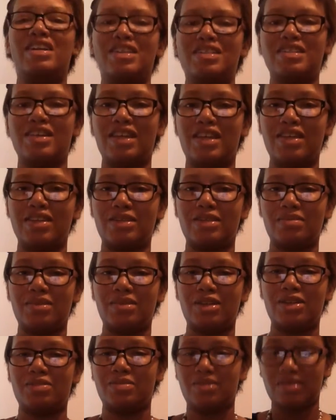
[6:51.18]
that sometimes, but...
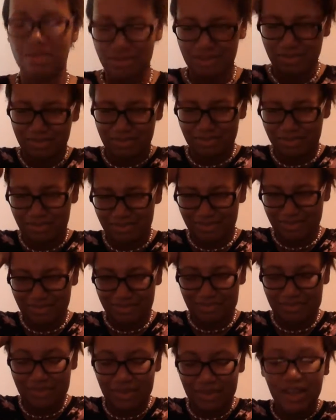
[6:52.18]

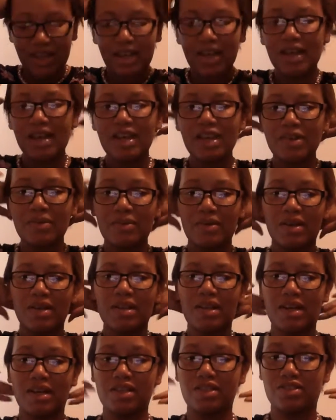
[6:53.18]
Anyway, like,
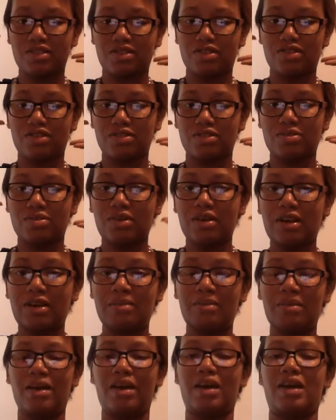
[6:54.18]
share, subscribe,
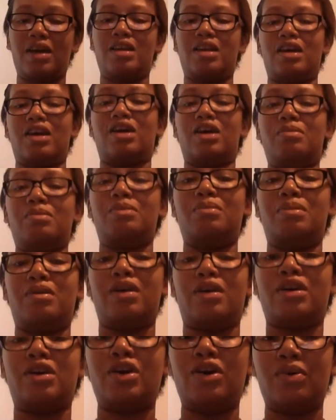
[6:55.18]
and I'll be back
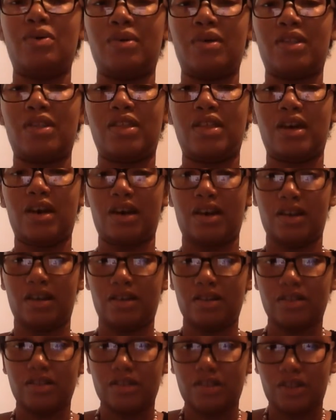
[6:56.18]
with
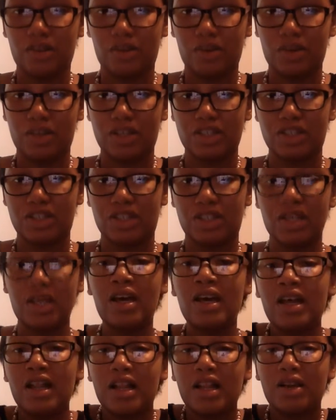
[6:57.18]
another reaction,
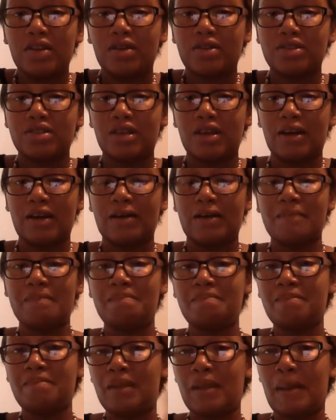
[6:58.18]
you know, today.
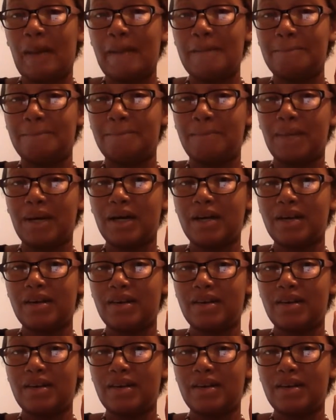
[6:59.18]
Bye!